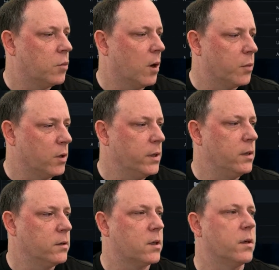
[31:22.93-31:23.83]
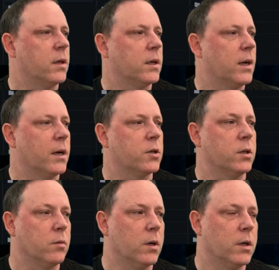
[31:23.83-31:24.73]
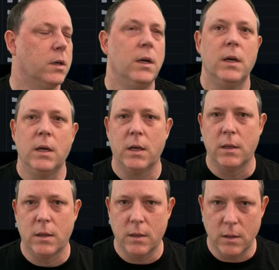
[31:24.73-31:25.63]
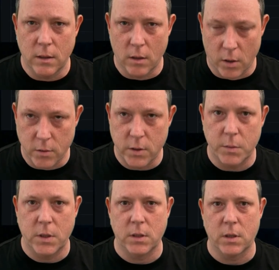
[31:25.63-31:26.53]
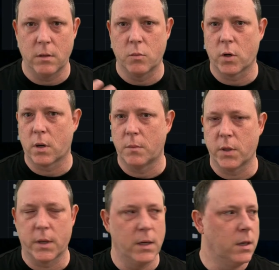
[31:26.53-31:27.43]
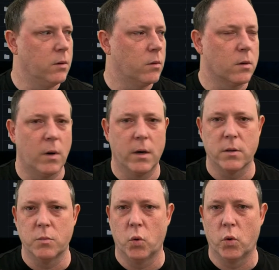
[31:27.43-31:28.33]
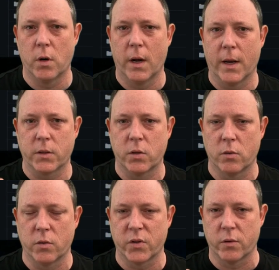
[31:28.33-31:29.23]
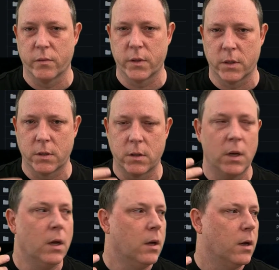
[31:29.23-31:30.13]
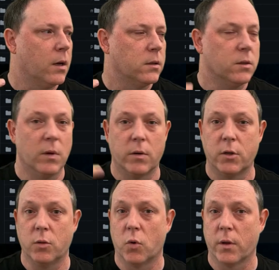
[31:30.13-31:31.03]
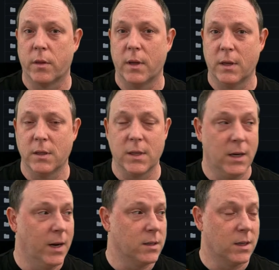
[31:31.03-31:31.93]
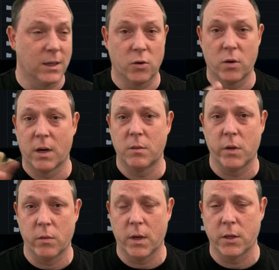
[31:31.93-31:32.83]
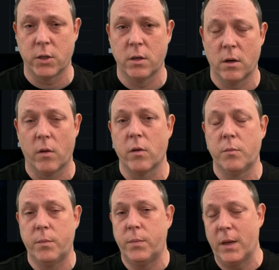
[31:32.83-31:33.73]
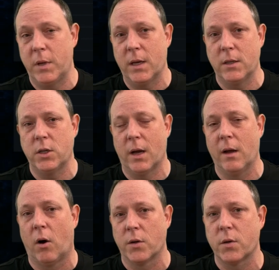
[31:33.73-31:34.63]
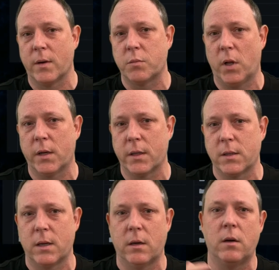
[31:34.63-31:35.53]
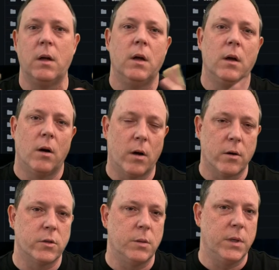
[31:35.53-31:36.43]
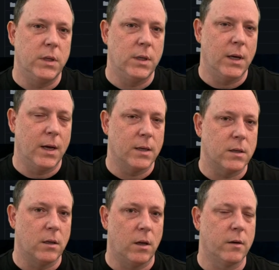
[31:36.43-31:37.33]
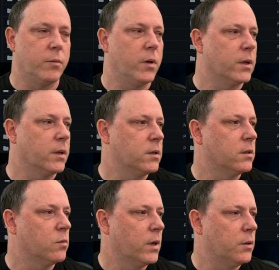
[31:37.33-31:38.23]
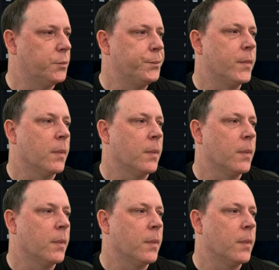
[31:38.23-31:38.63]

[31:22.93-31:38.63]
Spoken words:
properly so that it can actually run. And AutoGPT is a little more complicated. It requires more external services to be able to do more things, and it has an incredibly rich, although BabyAGI also has plugins now, AutoGPT has a lot of plugins as well,